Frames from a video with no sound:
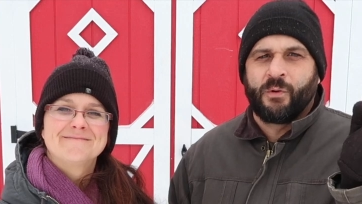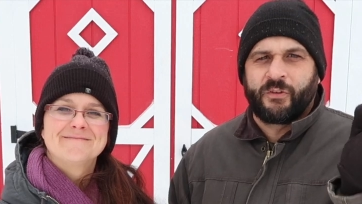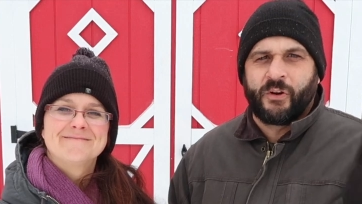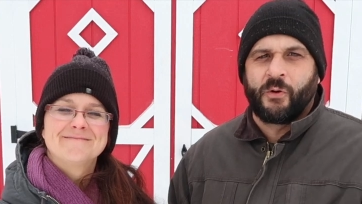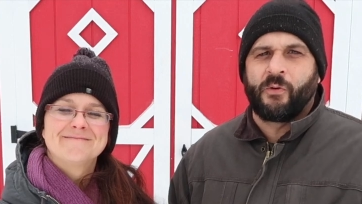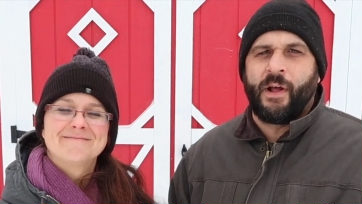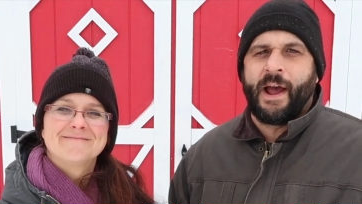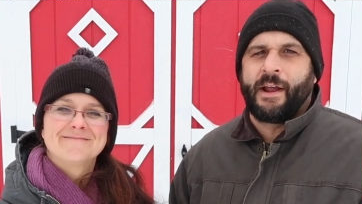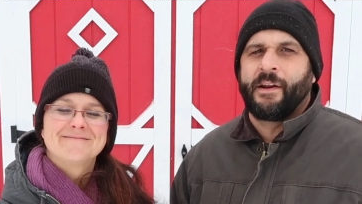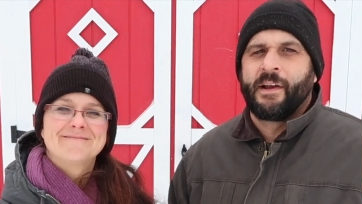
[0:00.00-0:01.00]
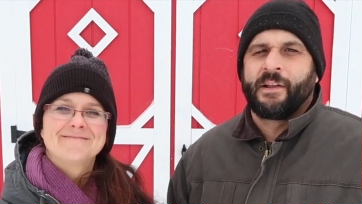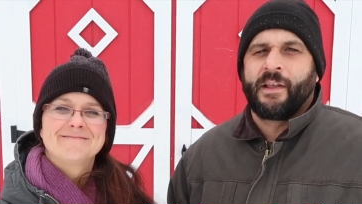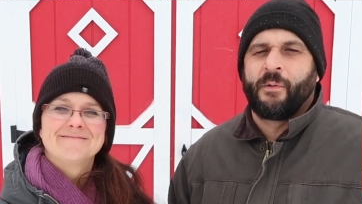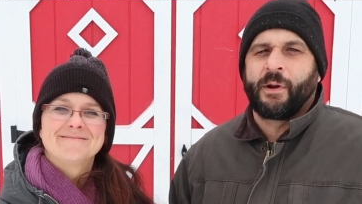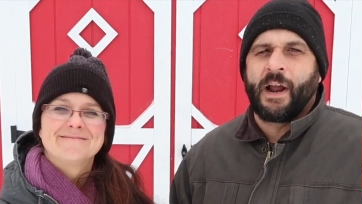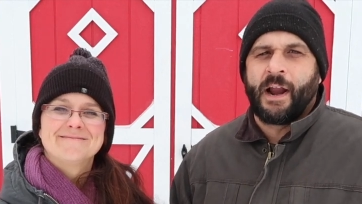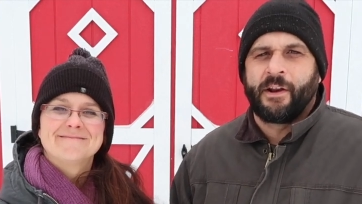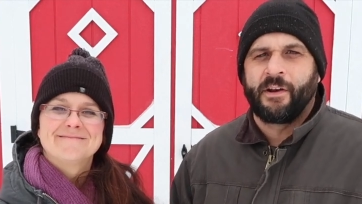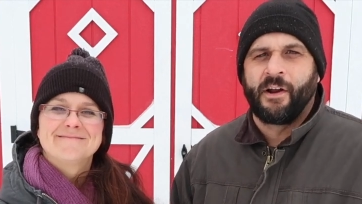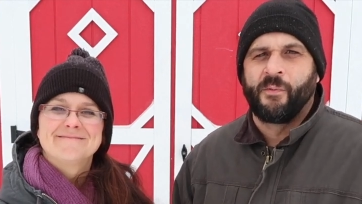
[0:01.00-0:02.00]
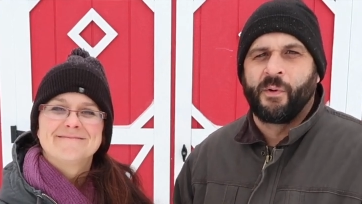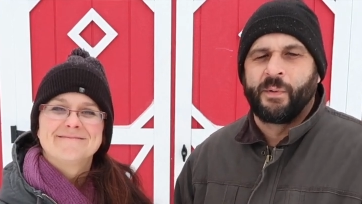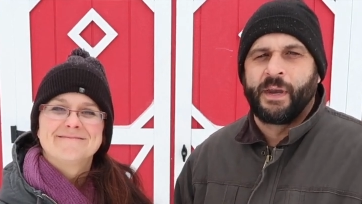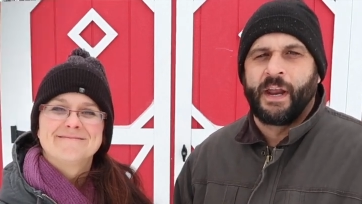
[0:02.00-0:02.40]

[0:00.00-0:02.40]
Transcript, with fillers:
Speaker 1: we're so glad that we got it done when we